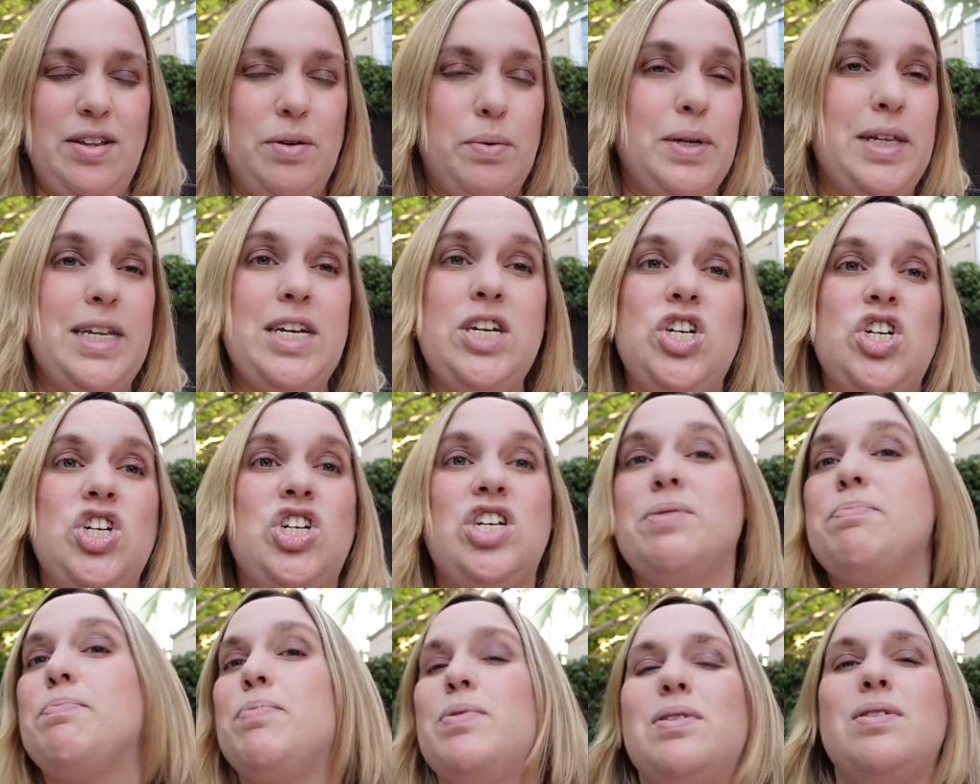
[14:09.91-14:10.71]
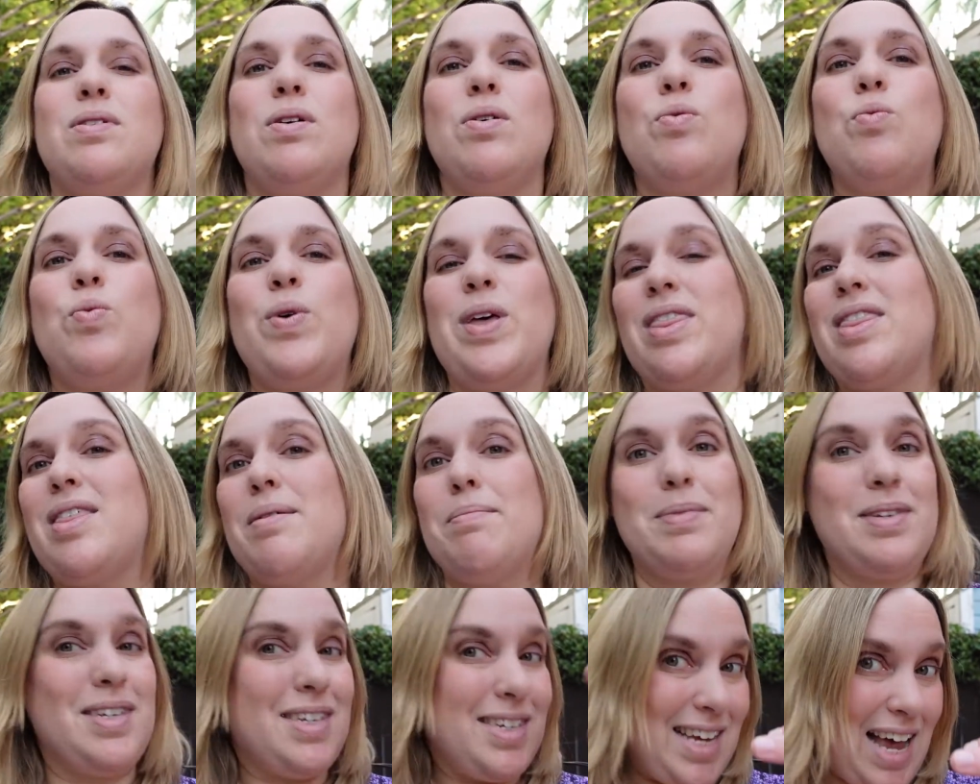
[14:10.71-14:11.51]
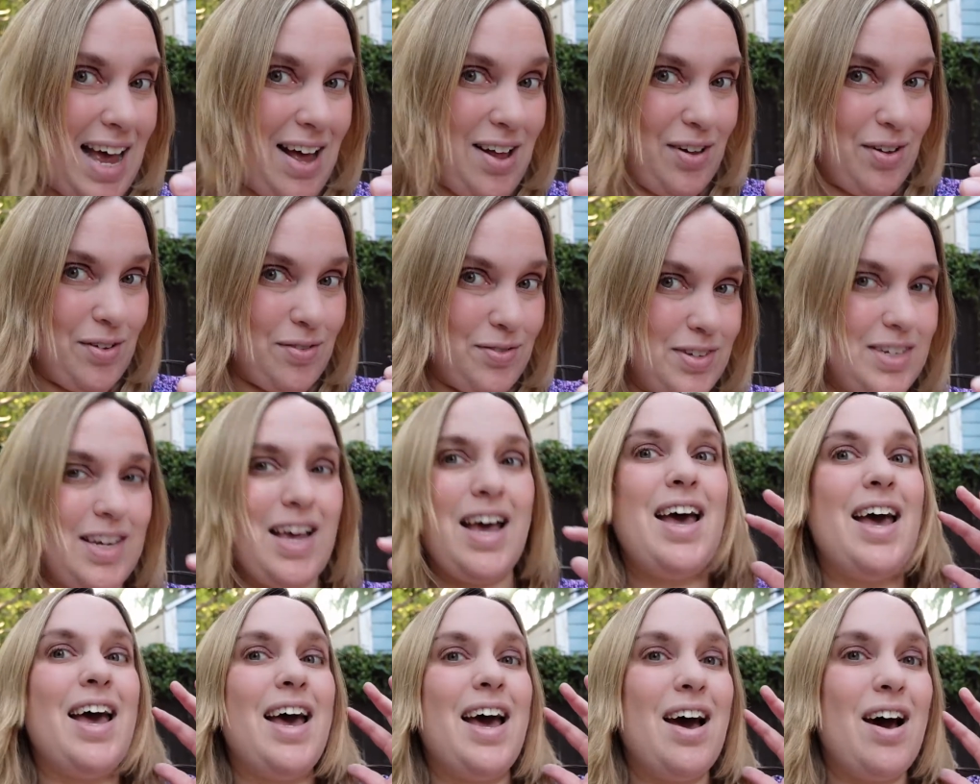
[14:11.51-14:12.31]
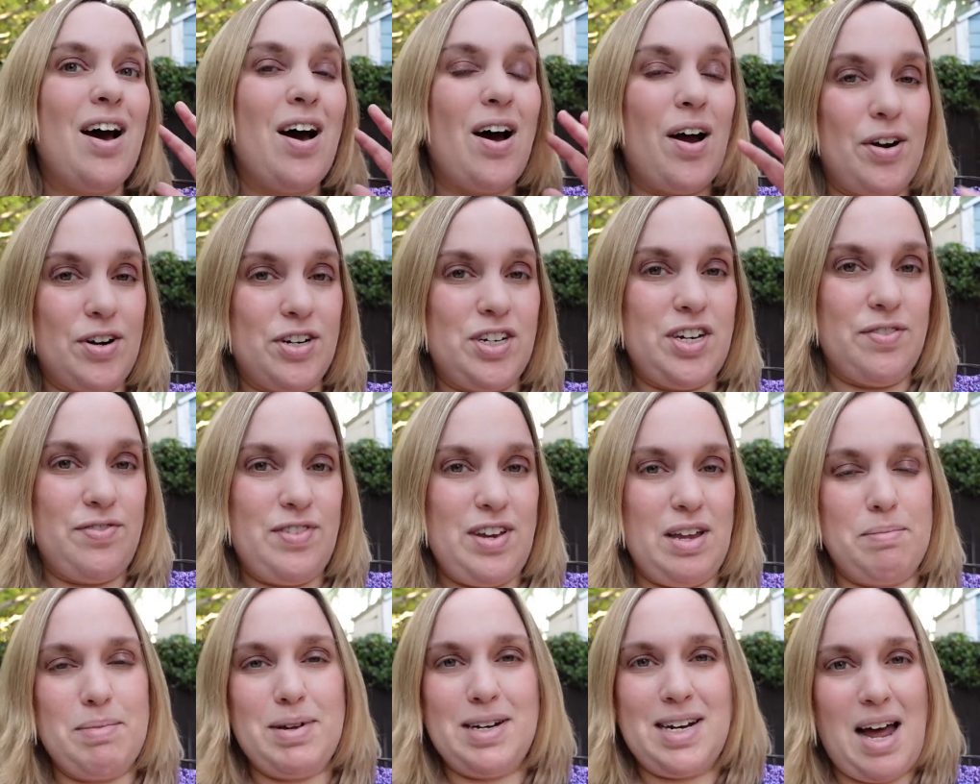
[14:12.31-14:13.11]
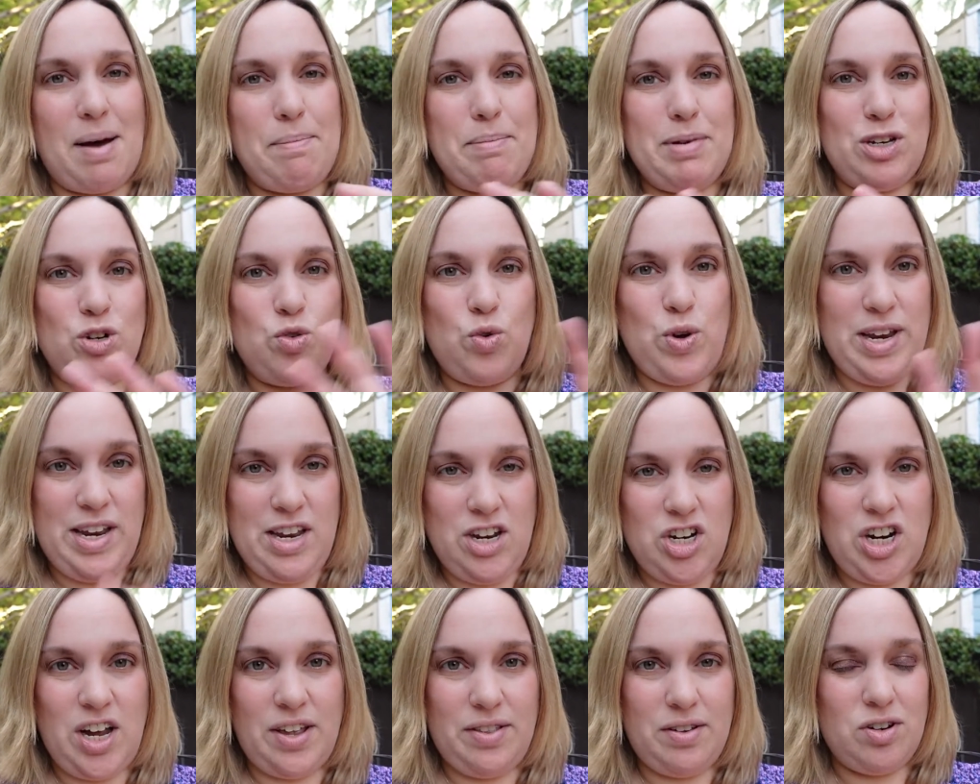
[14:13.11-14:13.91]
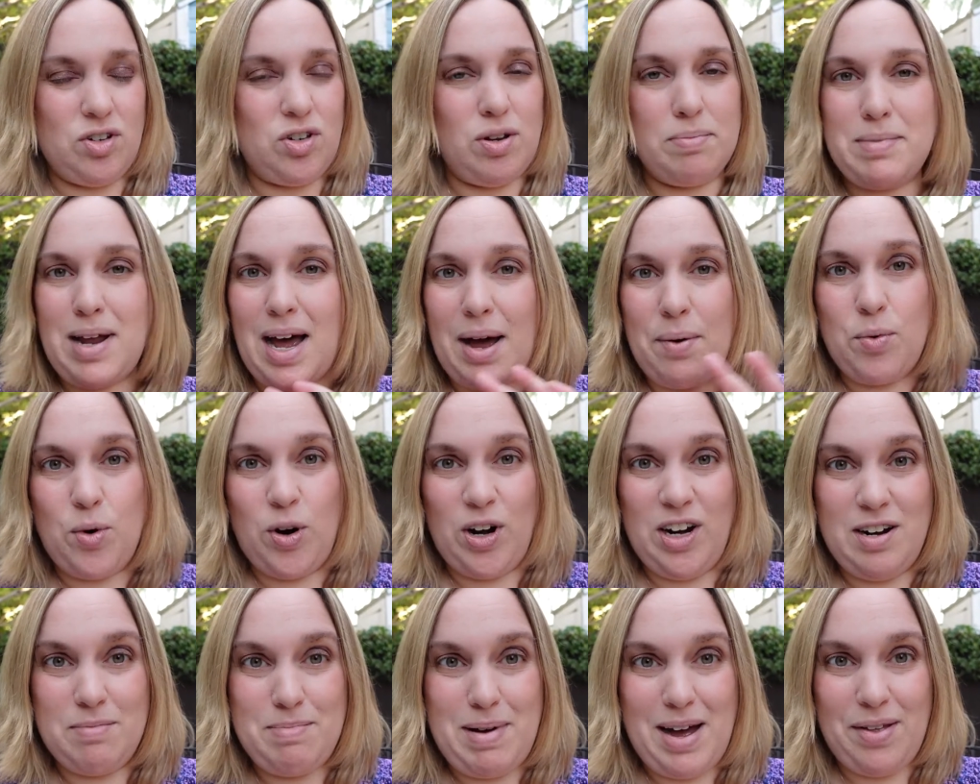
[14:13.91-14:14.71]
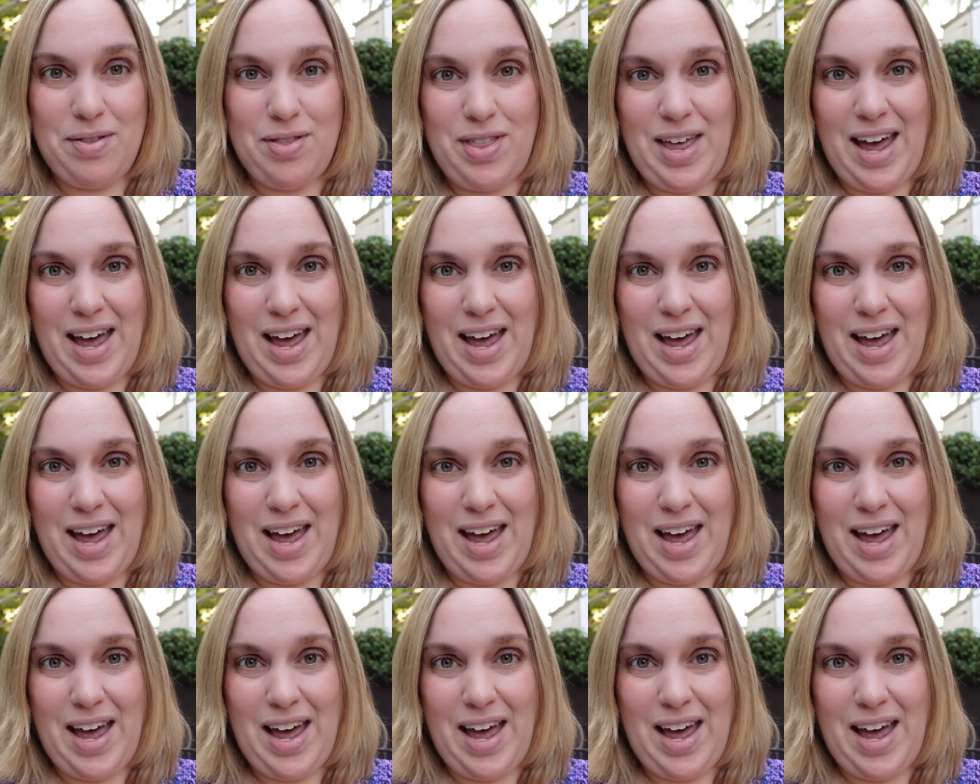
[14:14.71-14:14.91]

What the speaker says: Their relationships with themselves are shifting, but not between each other, so I'm not worried about